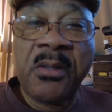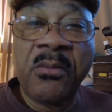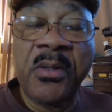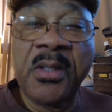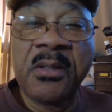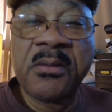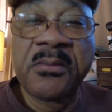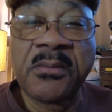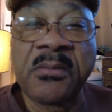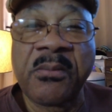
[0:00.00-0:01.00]
Well,
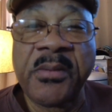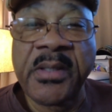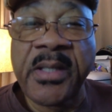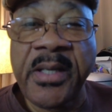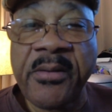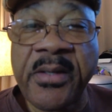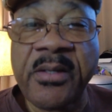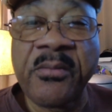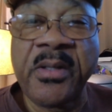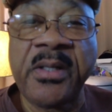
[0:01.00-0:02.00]
me and Kay are
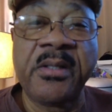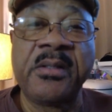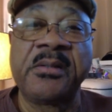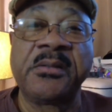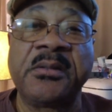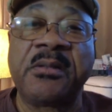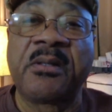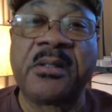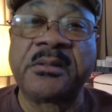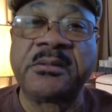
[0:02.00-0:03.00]
getting ready.
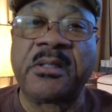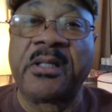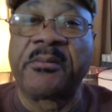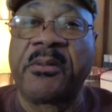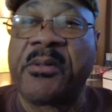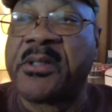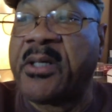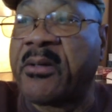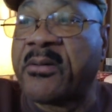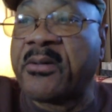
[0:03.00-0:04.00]
I'm getting ready
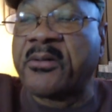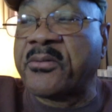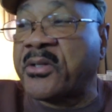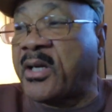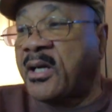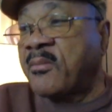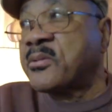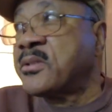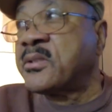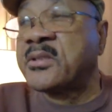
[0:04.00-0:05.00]
to take her job.
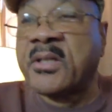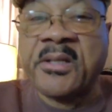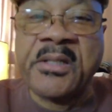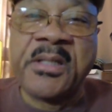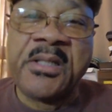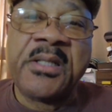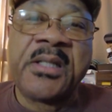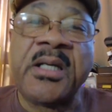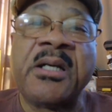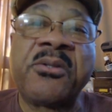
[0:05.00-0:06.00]
She just
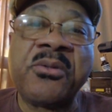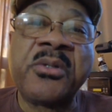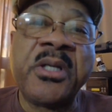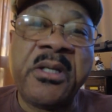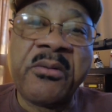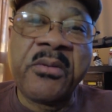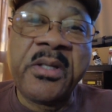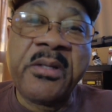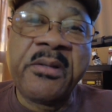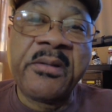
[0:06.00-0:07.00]
got through getting
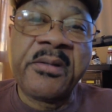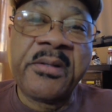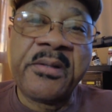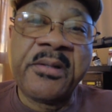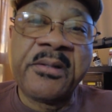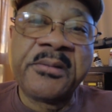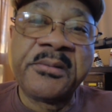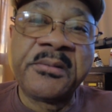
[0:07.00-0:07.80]
ready and